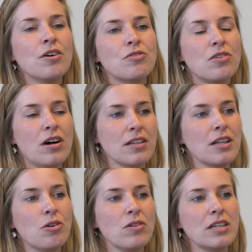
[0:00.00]
or rather than
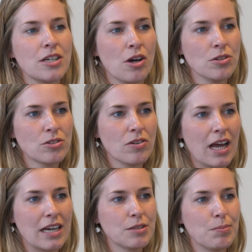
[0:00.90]
only the cultural
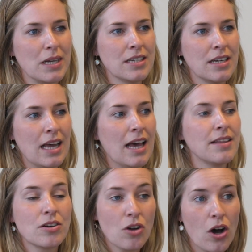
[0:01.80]
aspect and
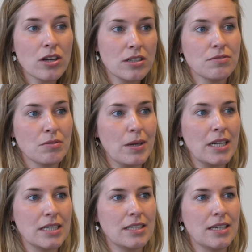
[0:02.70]
their cognitive
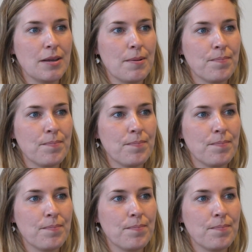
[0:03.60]
ability.